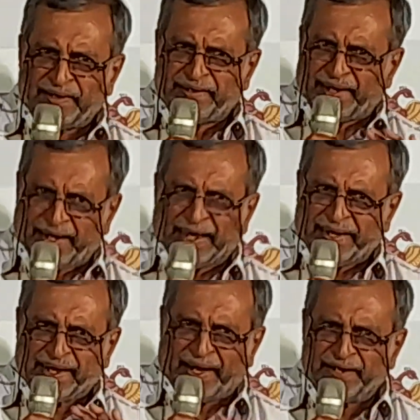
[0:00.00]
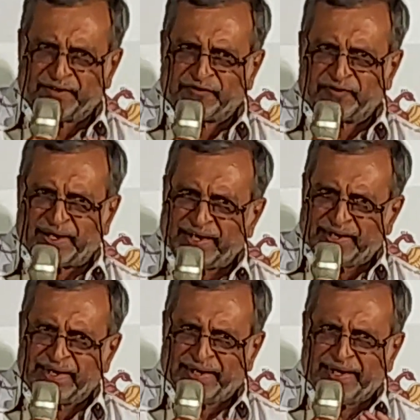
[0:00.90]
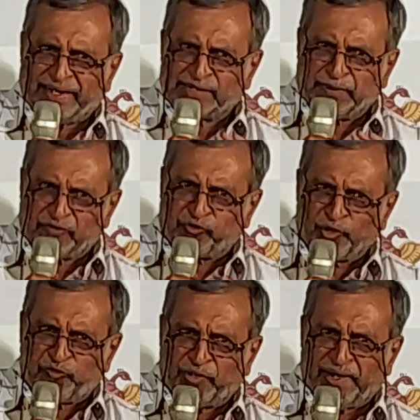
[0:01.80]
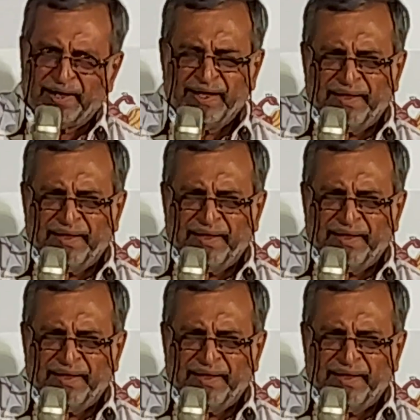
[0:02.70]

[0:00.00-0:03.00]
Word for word: in any any kind of any need has been fulfilled,